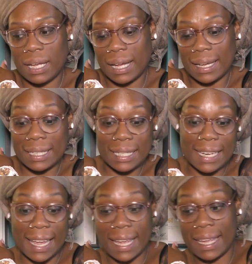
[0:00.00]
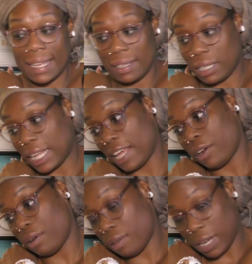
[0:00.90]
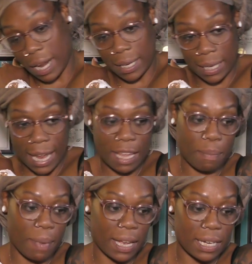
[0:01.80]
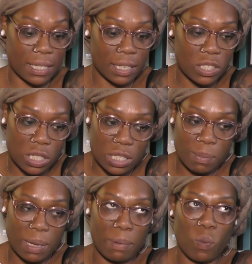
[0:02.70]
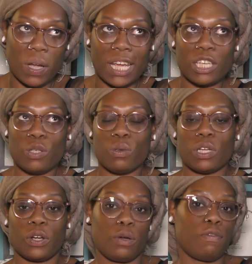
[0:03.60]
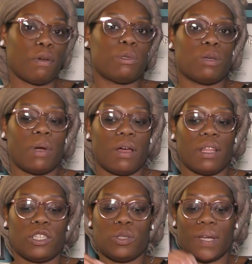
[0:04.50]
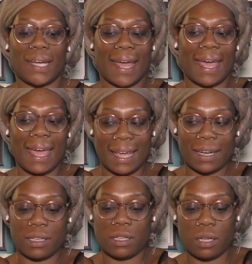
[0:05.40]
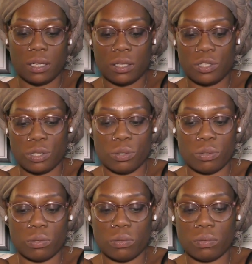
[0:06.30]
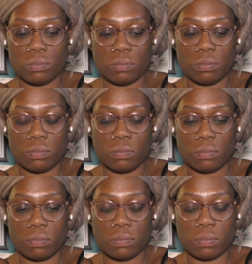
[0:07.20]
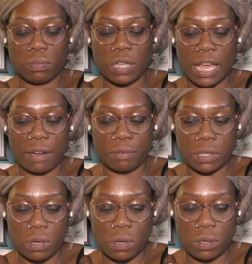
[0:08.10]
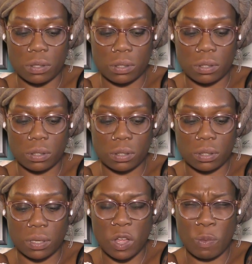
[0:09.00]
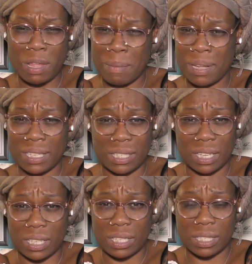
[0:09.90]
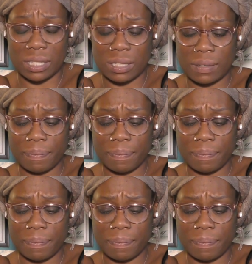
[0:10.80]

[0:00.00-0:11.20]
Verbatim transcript: a day later than I'd like my decision to be. But what can you learn from tomorrow that you can add to the end result. I hope that made sense.